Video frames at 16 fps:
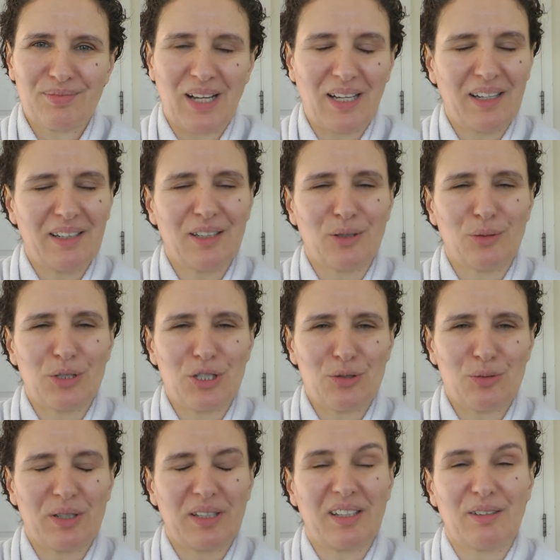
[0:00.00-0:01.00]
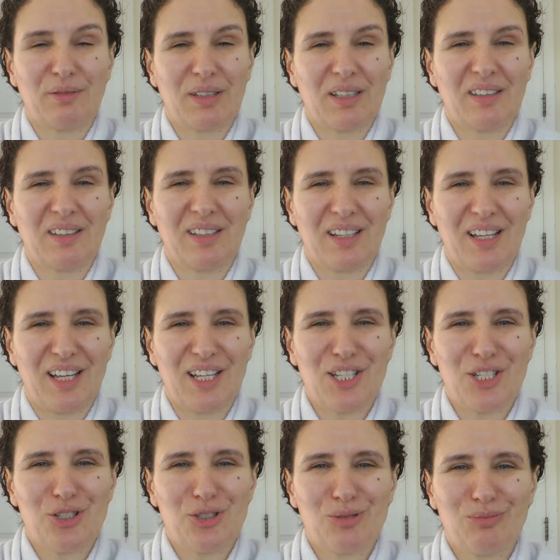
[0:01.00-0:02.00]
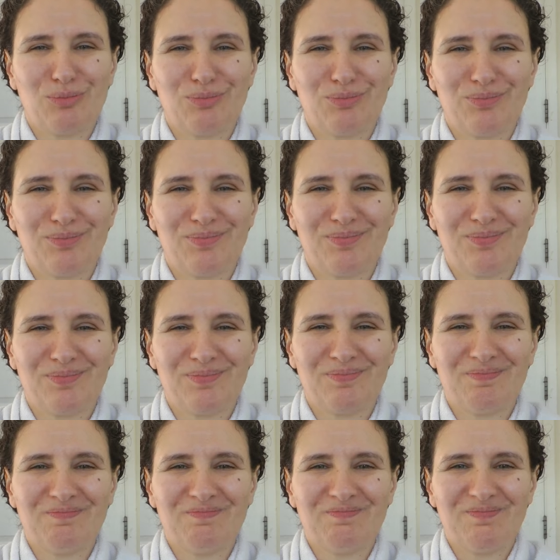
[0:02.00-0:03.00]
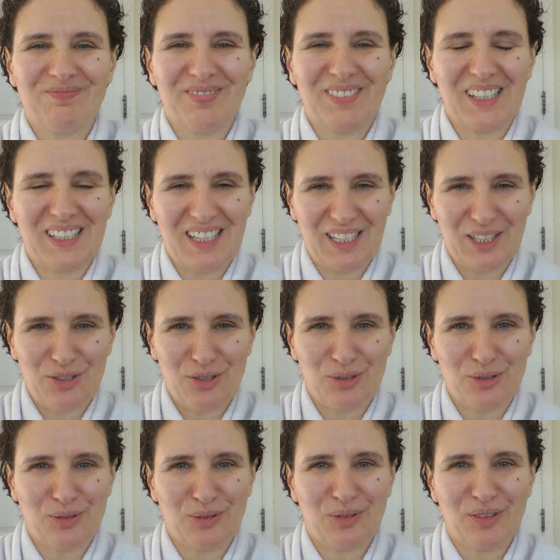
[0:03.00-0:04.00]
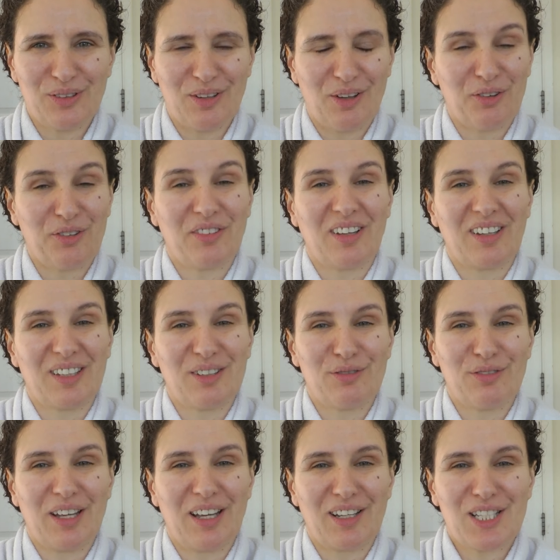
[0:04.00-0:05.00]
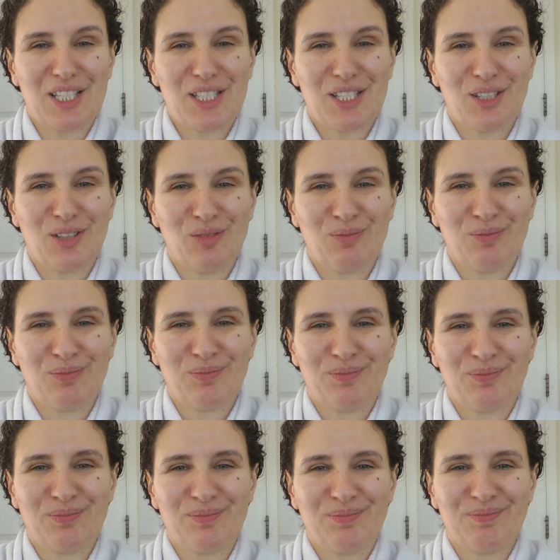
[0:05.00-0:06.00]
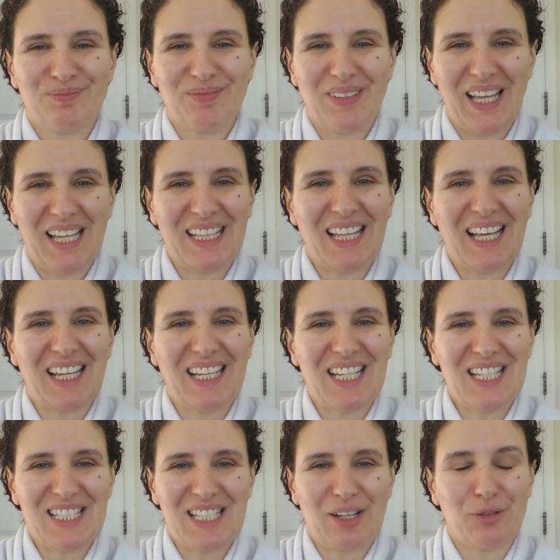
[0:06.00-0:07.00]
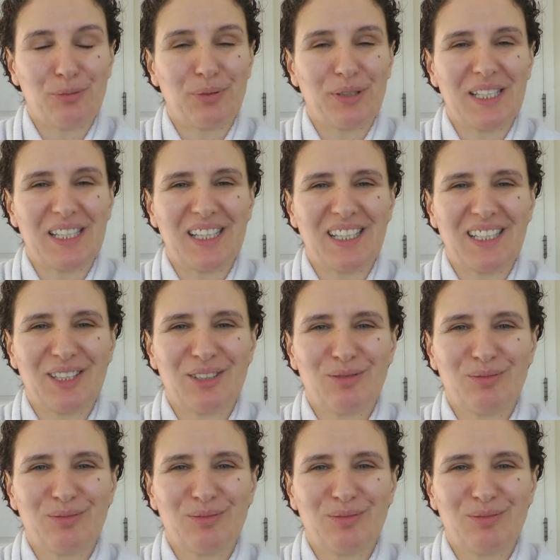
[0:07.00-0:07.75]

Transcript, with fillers: I know which one I rather engage. The natural, no side effects. And that is our breathing.